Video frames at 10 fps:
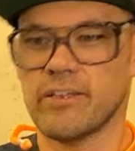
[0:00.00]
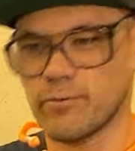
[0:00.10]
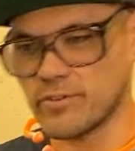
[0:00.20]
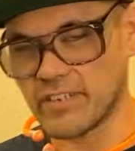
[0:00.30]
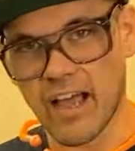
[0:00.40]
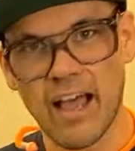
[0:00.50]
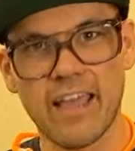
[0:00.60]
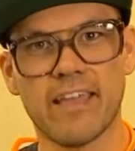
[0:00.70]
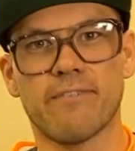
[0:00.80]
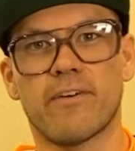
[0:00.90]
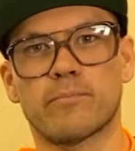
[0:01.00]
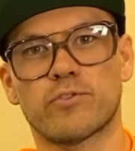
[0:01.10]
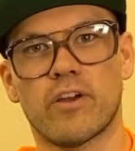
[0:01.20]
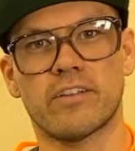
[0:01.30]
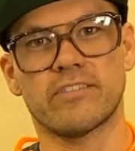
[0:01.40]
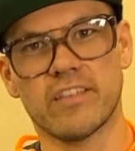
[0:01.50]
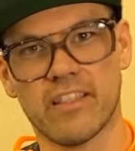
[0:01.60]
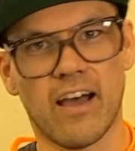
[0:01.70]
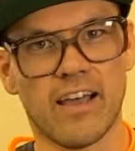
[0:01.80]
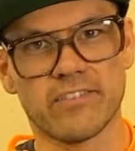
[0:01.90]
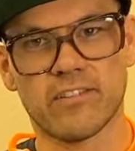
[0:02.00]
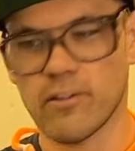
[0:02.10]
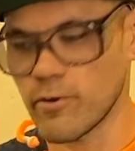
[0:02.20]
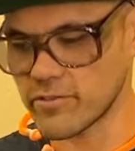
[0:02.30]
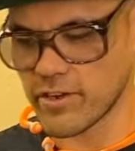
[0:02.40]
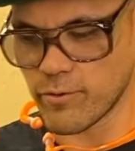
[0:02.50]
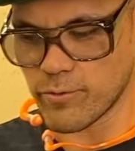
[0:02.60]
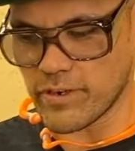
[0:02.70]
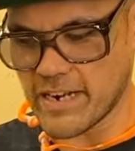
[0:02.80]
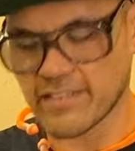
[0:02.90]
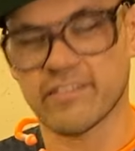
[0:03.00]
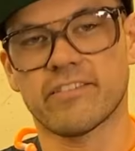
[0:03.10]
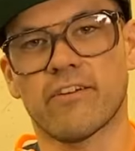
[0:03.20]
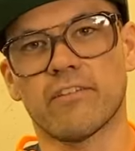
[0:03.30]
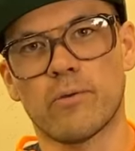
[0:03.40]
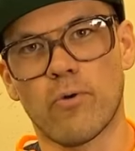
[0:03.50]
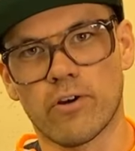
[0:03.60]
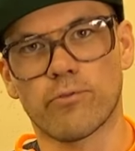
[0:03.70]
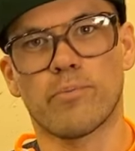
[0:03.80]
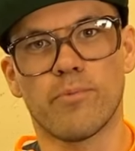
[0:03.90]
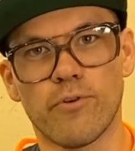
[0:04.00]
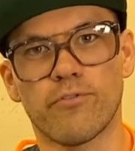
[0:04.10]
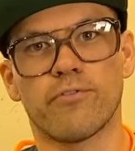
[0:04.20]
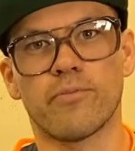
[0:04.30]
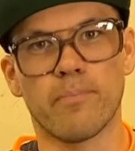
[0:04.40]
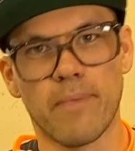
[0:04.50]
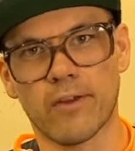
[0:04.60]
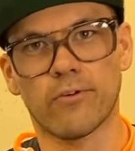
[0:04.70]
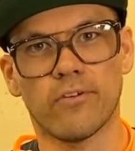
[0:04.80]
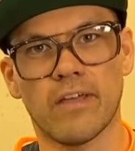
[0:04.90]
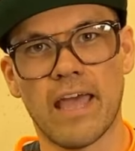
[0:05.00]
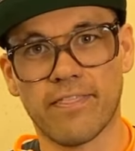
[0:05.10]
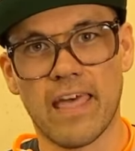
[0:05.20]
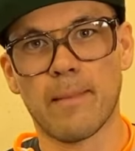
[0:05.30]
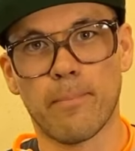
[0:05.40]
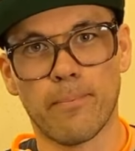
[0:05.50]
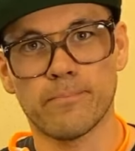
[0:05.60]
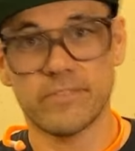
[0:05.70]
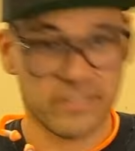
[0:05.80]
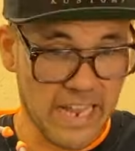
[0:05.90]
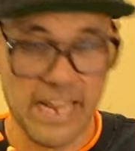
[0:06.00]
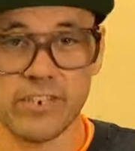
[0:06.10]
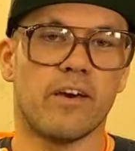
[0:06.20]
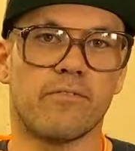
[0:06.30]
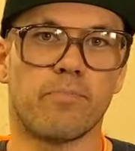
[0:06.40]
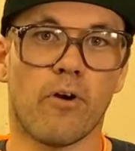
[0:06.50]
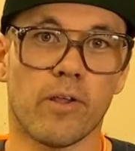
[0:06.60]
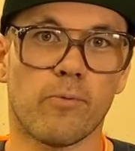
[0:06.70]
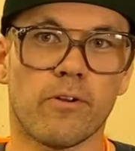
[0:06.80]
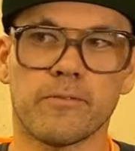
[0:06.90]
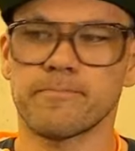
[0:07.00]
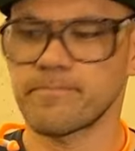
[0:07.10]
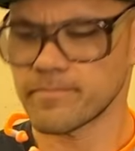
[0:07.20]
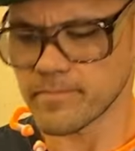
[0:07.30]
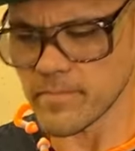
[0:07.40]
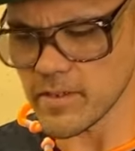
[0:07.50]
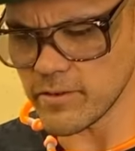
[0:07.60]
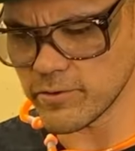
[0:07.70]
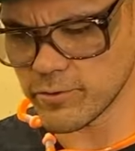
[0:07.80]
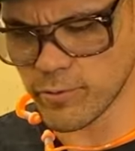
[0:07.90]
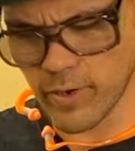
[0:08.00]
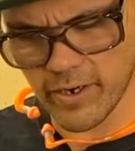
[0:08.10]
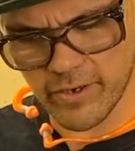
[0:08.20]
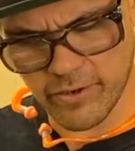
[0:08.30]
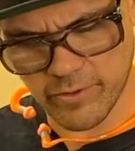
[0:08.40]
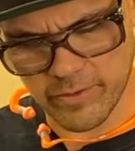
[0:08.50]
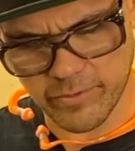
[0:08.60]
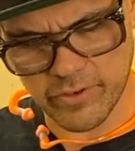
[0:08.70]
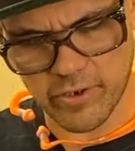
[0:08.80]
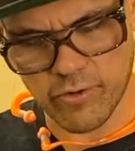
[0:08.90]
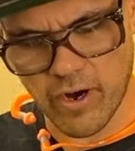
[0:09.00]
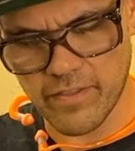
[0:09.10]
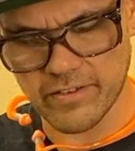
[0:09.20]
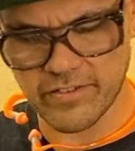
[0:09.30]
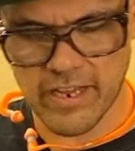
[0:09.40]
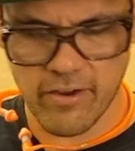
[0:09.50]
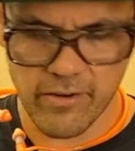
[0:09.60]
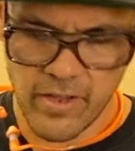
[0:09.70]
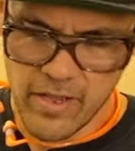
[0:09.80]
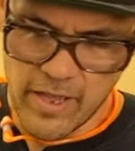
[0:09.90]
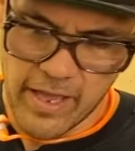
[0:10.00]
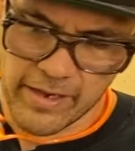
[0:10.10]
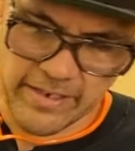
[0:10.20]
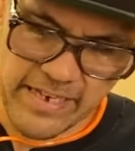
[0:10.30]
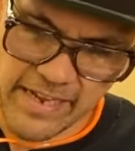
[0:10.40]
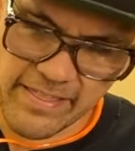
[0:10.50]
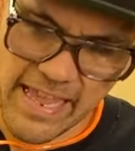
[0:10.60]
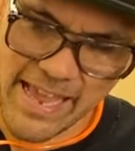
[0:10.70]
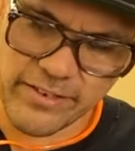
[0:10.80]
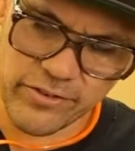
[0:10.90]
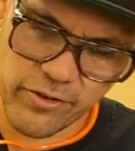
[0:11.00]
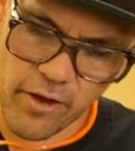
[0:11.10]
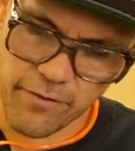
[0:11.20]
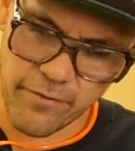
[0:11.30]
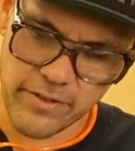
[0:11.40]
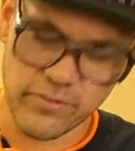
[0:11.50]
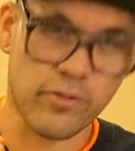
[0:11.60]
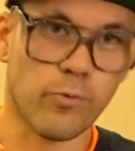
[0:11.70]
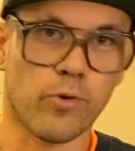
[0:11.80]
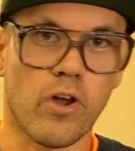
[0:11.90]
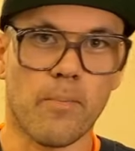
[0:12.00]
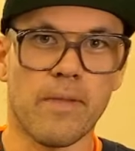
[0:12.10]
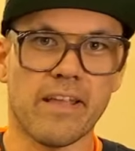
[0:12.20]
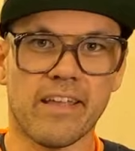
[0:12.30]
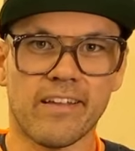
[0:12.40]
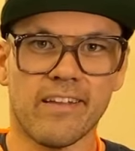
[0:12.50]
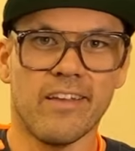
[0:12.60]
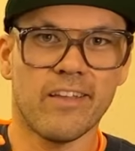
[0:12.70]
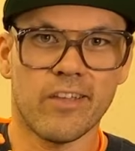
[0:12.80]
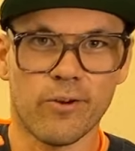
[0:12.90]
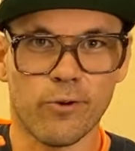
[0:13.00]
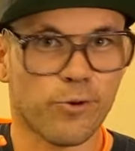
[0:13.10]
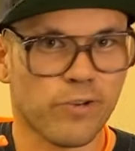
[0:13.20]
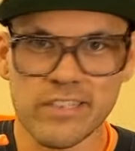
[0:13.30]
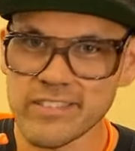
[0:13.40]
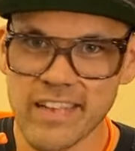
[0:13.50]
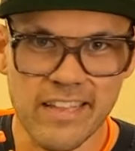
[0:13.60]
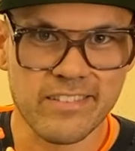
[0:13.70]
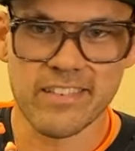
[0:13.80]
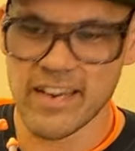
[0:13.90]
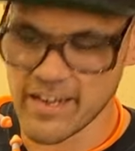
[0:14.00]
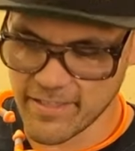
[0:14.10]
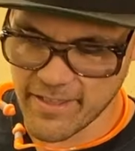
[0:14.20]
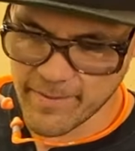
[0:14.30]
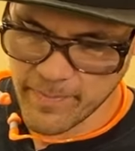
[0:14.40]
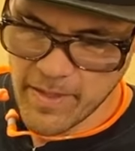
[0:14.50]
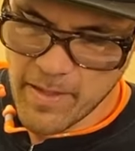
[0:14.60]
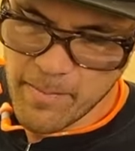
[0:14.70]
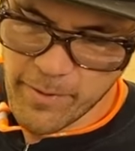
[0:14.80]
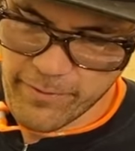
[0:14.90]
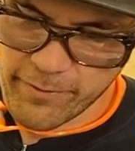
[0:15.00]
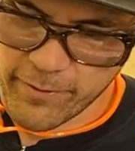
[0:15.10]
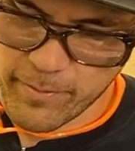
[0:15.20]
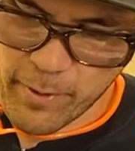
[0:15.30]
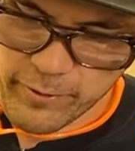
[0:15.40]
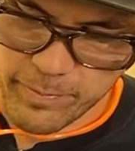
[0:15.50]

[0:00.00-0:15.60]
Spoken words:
know, dye if I'm trying to see the highs and lows. I don't necessarily wanna remove metal at that stage of bodywork. So what I'm gonna do is I'm just gonna grind this down. I'm gonna take the edges off of it so that we're not making, you know, crease dents in anything. But for the most